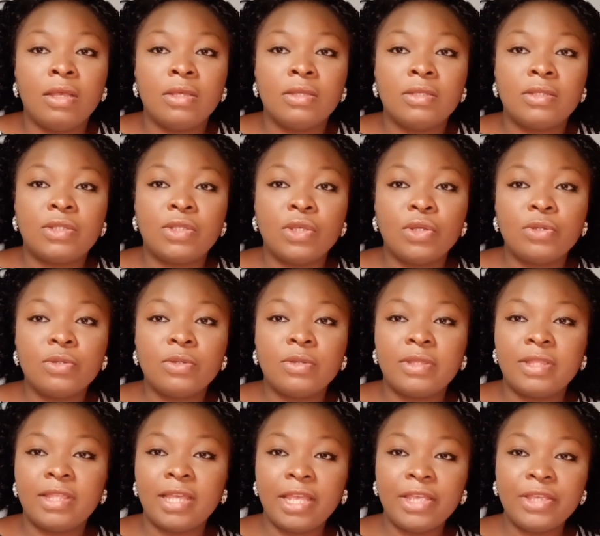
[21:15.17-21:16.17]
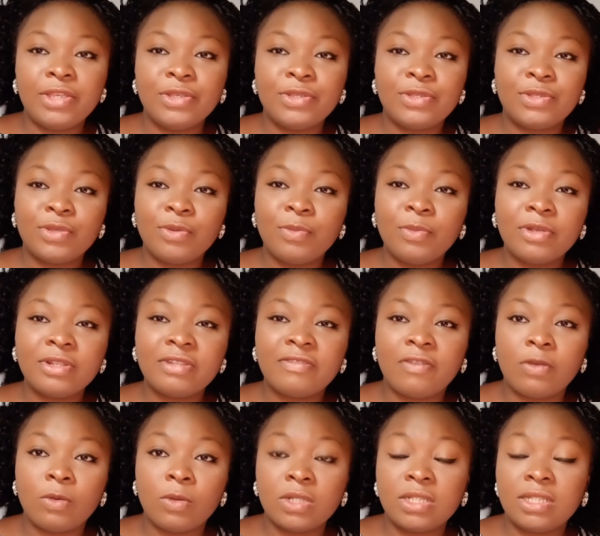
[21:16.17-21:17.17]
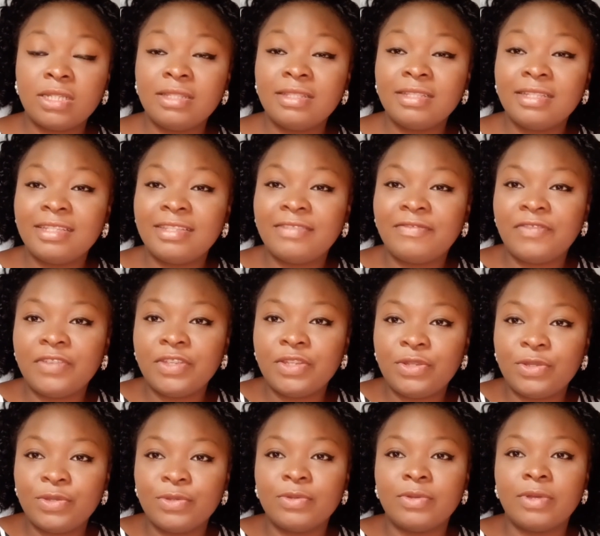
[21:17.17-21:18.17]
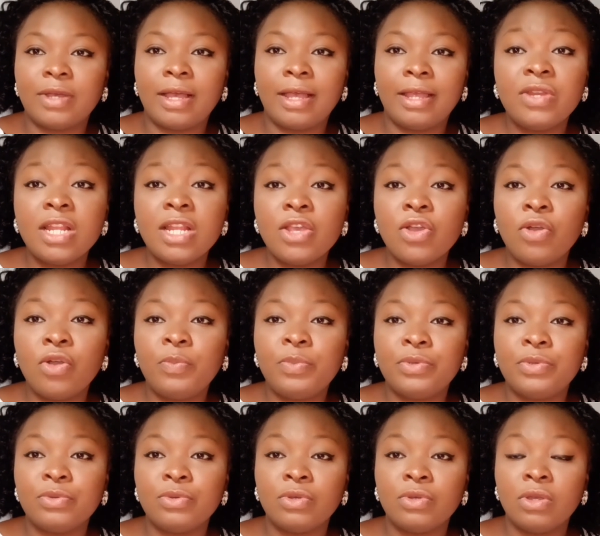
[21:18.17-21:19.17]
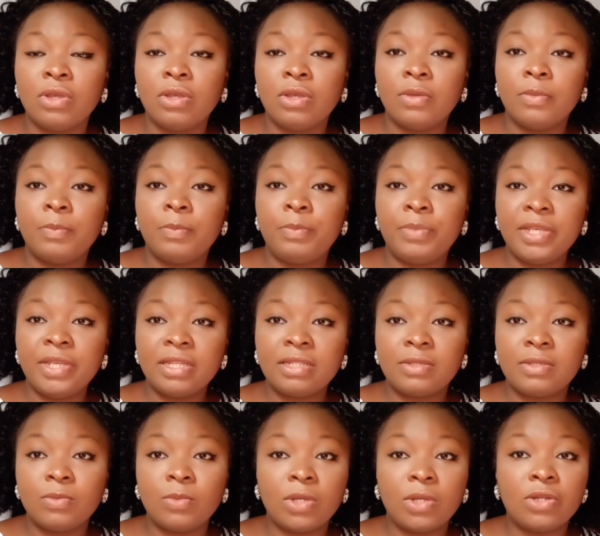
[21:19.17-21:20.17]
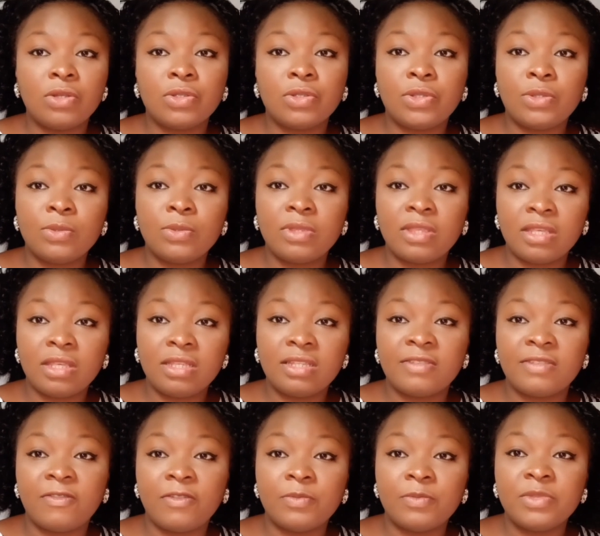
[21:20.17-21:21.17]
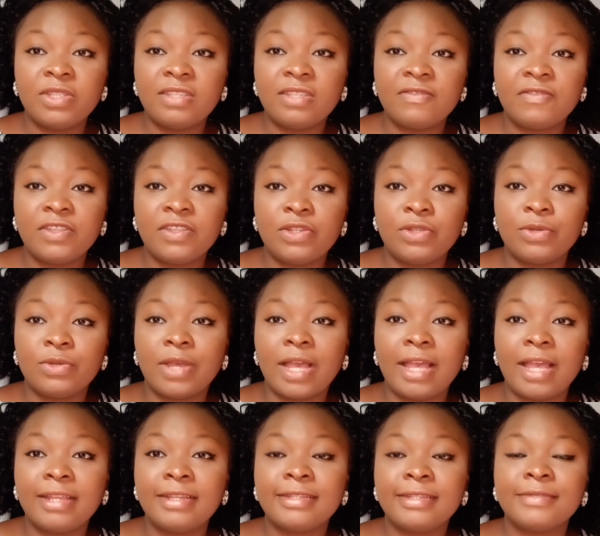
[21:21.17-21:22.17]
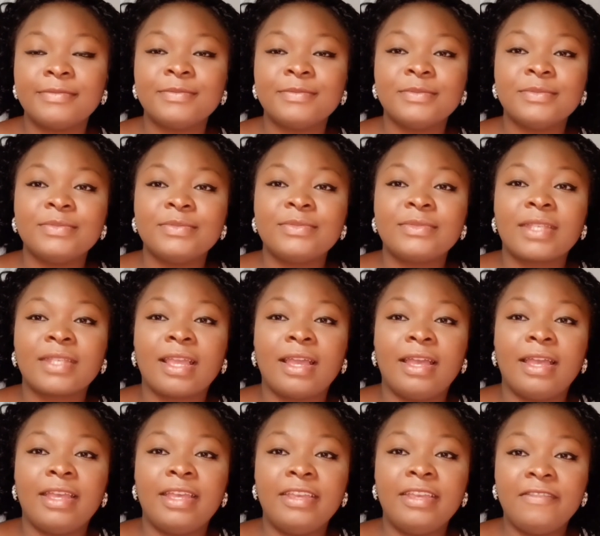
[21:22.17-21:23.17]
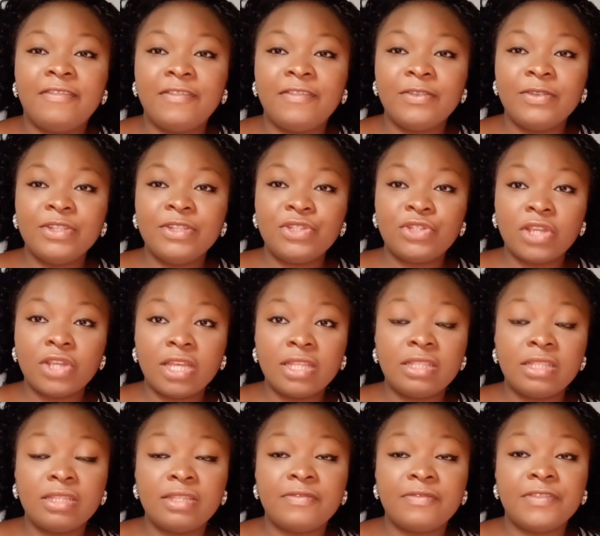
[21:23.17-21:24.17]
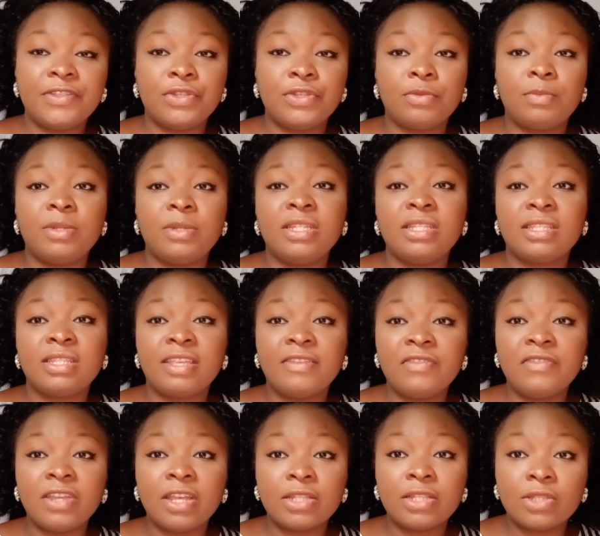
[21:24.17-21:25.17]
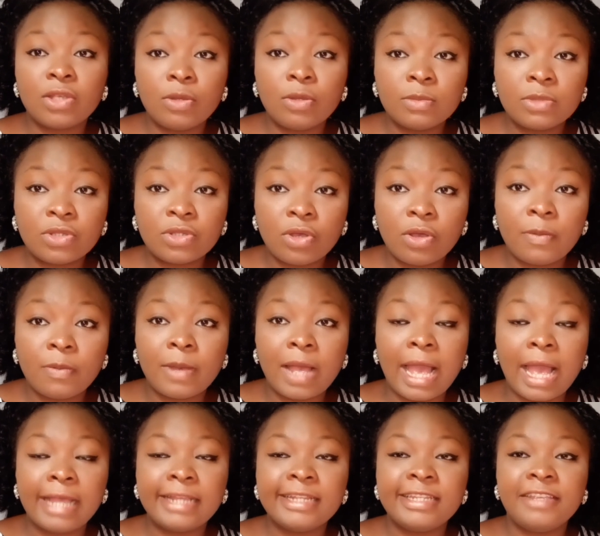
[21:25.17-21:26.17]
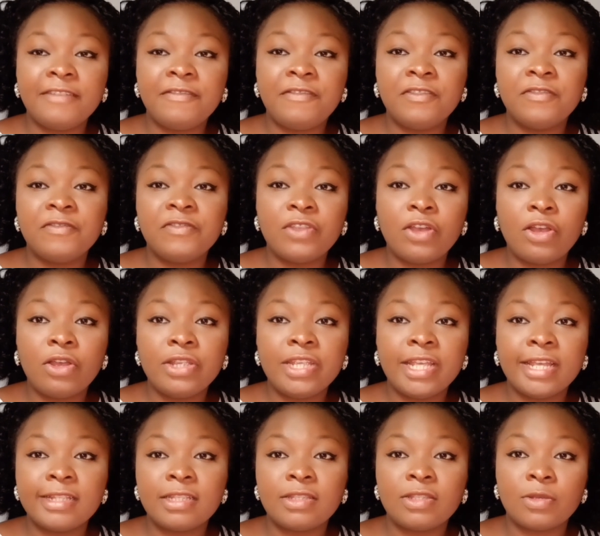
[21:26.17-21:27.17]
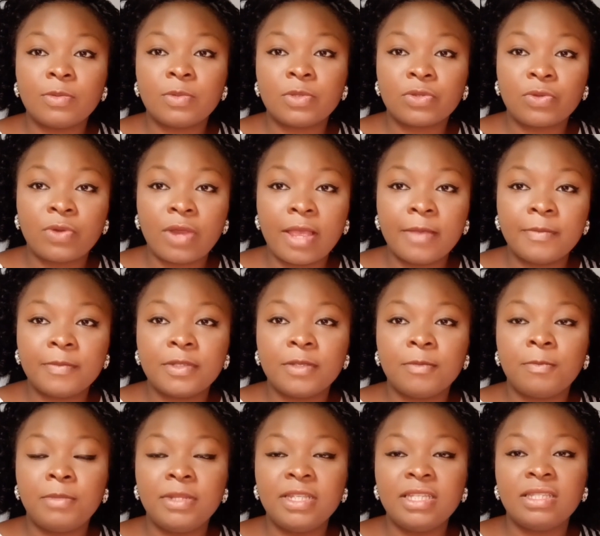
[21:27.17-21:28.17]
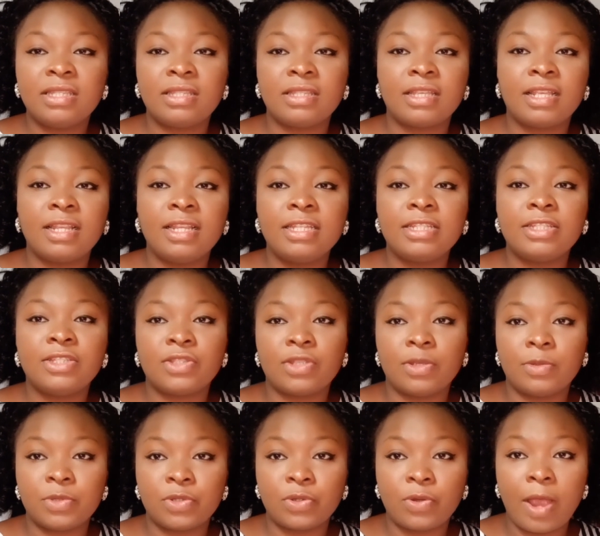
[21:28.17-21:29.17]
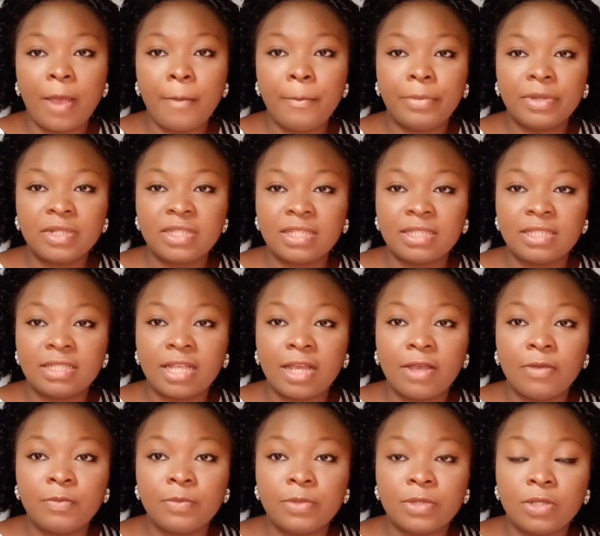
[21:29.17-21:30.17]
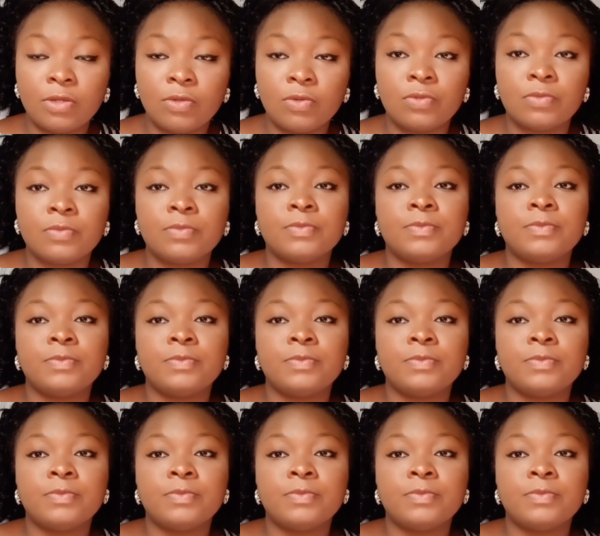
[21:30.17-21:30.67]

So thank you so much for watching this video. I really hope you picked one or two things from this video, and if you enjoyed this video, please give it a thumbs up, and if you've not yet subscribed, please click the subscribe button down below.